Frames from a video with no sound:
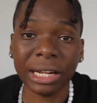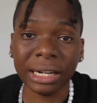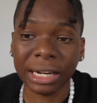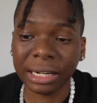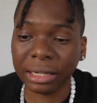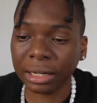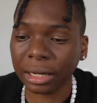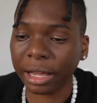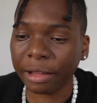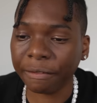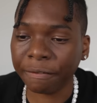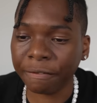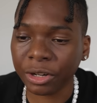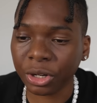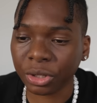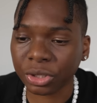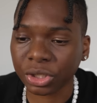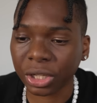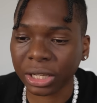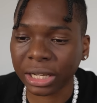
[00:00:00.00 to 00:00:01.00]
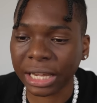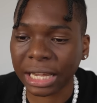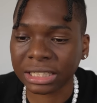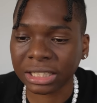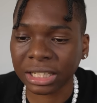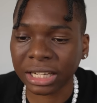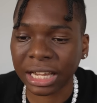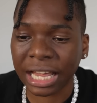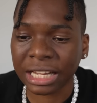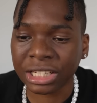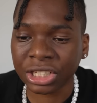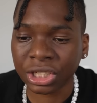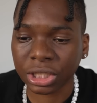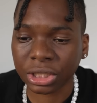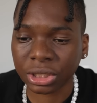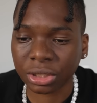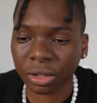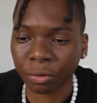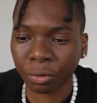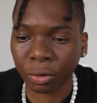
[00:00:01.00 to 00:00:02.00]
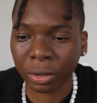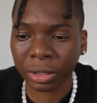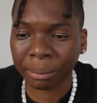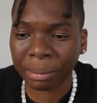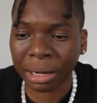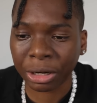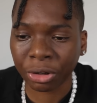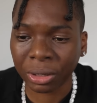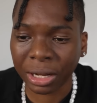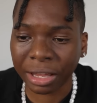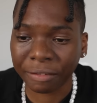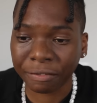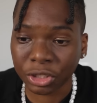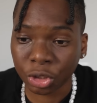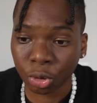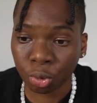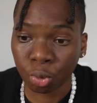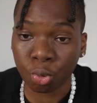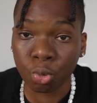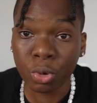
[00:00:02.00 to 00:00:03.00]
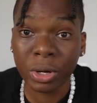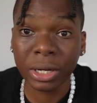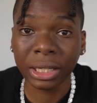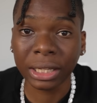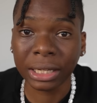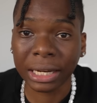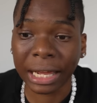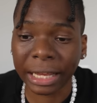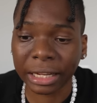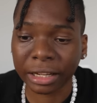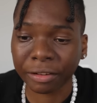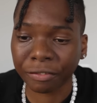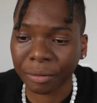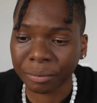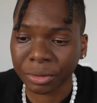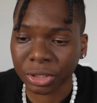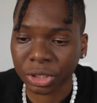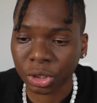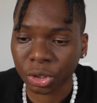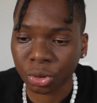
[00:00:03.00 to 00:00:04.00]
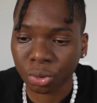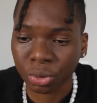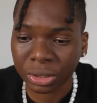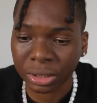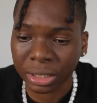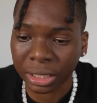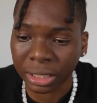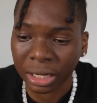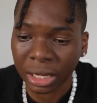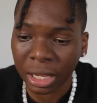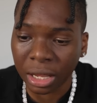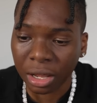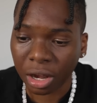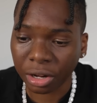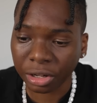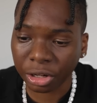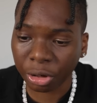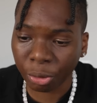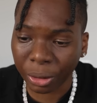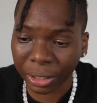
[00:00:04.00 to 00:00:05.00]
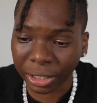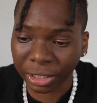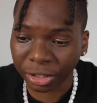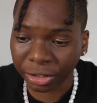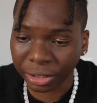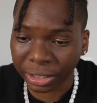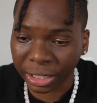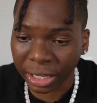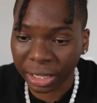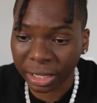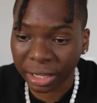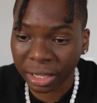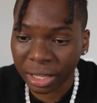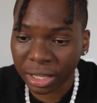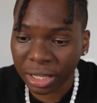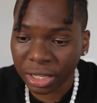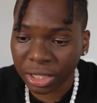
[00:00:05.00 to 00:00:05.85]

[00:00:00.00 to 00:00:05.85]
day in the life video so you guys can get gist of what the battery life is really like if I'm just using it on a regular day.